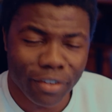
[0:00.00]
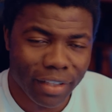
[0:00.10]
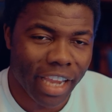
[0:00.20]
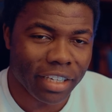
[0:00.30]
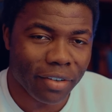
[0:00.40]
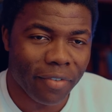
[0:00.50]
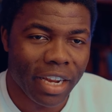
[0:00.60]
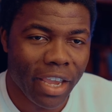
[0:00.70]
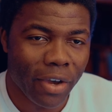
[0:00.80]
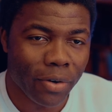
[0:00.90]
if you liked the
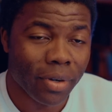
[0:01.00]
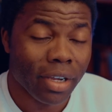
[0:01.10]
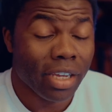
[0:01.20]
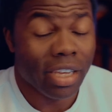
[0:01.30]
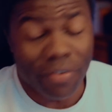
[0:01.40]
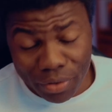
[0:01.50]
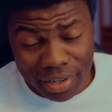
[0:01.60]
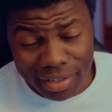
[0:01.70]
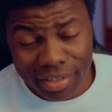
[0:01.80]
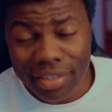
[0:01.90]
video. If you
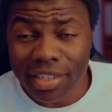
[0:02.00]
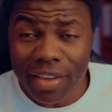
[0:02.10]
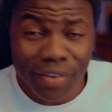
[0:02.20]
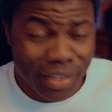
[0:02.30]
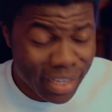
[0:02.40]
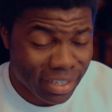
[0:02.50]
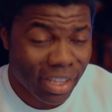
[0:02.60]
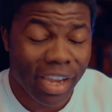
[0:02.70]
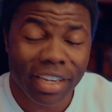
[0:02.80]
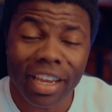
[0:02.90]
didn't, give it a
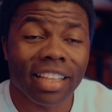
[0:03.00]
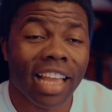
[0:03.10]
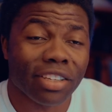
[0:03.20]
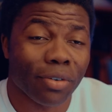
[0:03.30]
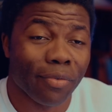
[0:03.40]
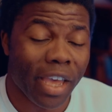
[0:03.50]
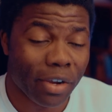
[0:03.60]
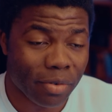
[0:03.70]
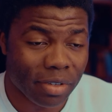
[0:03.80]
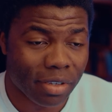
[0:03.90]
dislike. I like some
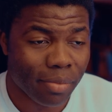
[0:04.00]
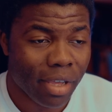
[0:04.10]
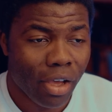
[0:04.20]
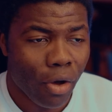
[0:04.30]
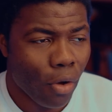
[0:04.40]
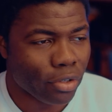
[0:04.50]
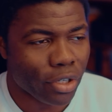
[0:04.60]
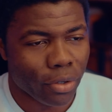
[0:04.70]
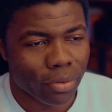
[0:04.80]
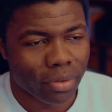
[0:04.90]
fair criticism.
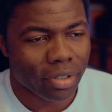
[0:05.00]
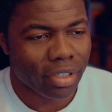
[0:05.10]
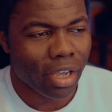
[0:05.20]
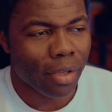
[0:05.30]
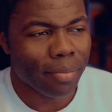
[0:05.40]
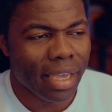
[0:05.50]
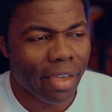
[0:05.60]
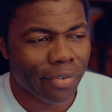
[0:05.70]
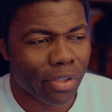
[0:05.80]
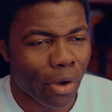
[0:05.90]
Also, tell me
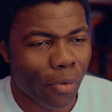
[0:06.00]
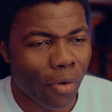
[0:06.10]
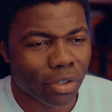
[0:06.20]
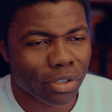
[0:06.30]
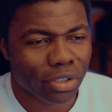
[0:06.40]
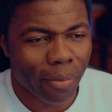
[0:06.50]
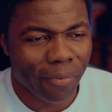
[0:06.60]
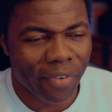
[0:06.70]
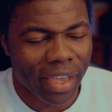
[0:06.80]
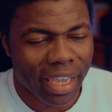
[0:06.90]
if there was
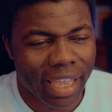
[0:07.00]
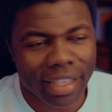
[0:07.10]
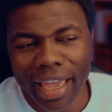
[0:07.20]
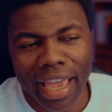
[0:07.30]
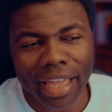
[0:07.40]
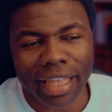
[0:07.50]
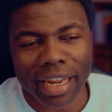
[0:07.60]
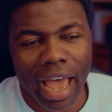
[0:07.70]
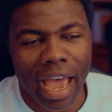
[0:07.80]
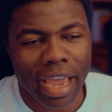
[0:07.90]
something in here
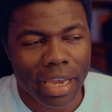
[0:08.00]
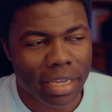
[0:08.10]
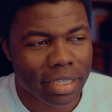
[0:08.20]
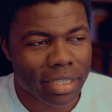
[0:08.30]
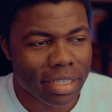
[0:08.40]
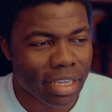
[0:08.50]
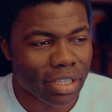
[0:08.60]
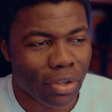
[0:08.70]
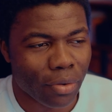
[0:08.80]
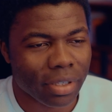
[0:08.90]
that I
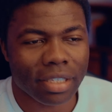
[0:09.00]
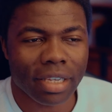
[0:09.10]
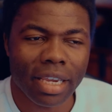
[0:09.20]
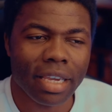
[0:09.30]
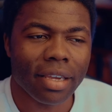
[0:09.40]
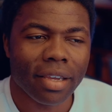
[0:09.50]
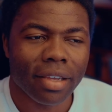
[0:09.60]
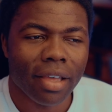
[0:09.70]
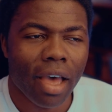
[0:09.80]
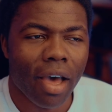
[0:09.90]
did not see.
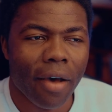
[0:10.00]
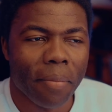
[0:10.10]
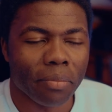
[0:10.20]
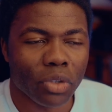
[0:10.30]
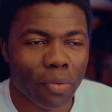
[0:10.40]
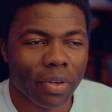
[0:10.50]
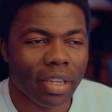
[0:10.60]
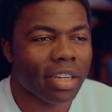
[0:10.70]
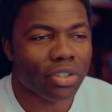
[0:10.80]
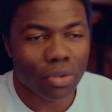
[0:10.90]

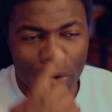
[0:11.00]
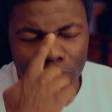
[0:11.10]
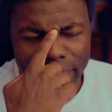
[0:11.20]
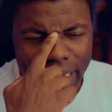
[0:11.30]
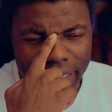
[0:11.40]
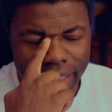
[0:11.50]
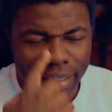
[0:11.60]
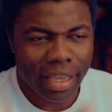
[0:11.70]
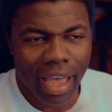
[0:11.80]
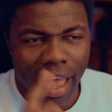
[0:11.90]
Something that is lore
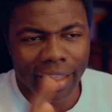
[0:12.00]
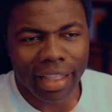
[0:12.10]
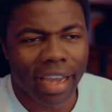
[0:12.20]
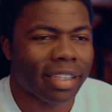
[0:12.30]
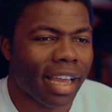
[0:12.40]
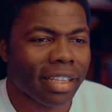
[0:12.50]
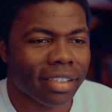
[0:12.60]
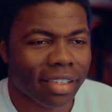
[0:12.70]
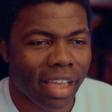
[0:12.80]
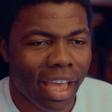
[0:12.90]
related. I like
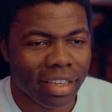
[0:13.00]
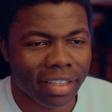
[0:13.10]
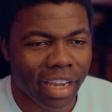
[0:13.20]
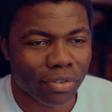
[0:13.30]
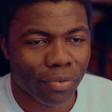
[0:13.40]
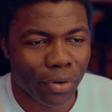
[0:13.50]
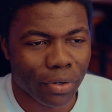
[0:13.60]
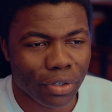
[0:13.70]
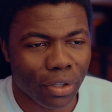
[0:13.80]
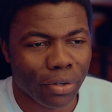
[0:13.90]
that. I like to
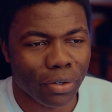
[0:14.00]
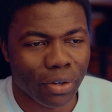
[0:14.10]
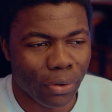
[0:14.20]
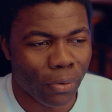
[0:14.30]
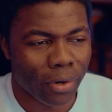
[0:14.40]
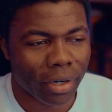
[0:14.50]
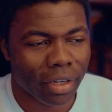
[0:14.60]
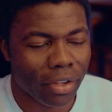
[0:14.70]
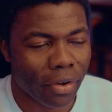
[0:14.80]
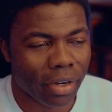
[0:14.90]
focus a lot on the lore,
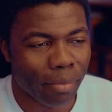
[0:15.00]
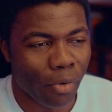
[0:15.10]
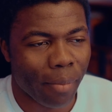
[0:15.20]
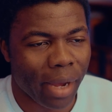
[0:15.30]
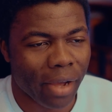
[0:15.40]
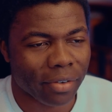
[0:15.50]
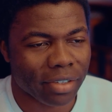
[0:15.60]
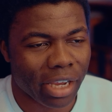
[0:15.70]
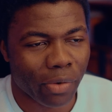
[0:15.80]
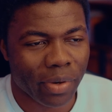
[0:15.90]
learning more
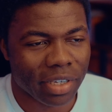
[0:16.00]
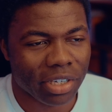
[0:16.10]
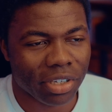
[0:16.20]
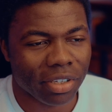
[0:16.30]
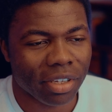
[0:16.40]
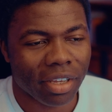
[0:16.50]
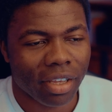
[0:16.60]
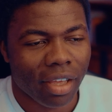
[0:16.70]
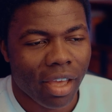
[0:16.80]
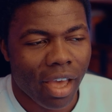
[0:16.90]
about the Inquisition.
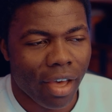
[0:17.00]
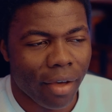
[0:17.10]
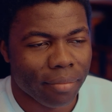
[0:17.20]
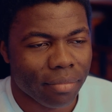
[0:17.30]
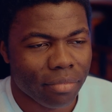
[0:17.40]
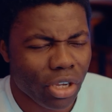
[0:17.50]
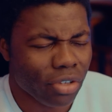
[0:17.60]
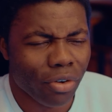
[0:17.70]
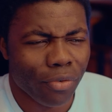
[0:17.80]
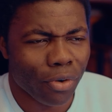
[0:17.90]

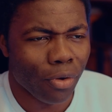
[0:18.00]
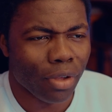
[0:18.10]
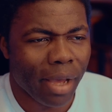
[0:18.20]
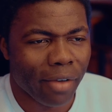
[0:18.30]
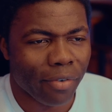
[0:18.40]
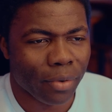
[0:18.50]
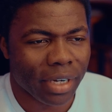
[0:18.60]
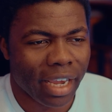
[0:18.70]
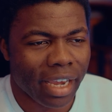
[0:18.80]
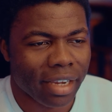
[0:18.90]
Just overall about
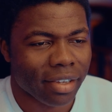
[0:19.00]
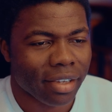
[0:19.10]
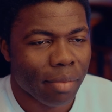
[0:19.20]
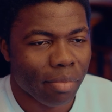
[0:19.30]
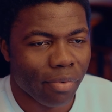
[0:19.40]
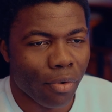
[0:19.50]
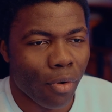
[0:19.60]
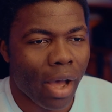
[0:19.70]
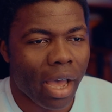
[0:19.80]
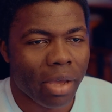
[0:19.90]
40k
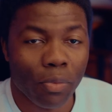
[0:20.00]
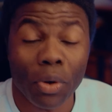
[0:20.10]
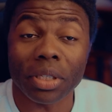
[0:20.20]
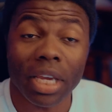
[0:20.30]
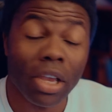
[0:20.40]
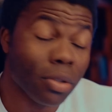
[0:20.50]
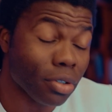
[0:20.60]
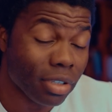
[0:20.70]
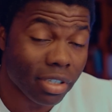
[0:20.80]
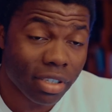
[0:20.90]
before I one day
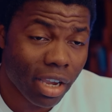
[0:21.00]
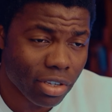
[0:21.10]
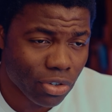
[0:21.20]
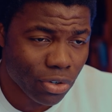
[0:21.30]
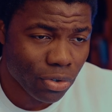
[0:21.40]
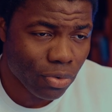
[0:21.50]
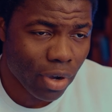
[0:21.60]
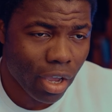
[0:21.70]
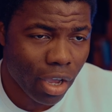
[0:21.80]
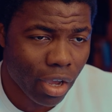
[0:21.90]
also decide
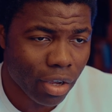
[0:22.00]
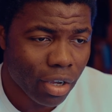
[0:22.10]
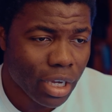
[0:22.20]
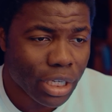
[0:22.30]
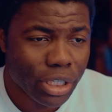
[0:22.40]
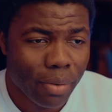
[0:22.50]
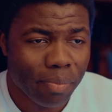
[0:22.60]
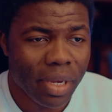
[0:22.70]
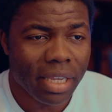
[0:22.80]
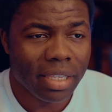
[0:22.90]
to
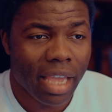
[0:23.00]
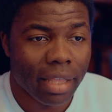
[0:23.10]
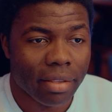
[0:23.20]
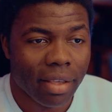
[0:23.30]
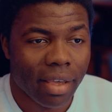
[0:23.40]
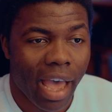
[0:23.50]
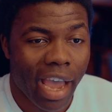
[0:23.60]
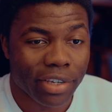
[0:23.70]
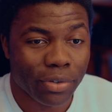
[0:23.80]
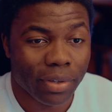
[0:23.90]
jump in and
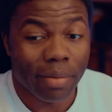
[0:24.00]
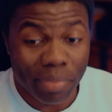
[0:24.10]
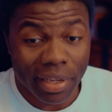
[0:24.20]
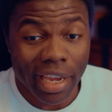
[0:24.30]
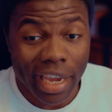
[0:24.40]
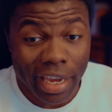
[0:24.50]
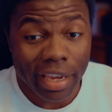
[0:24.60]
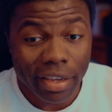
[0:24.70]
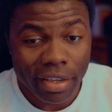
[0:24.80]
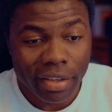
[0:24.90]
actually play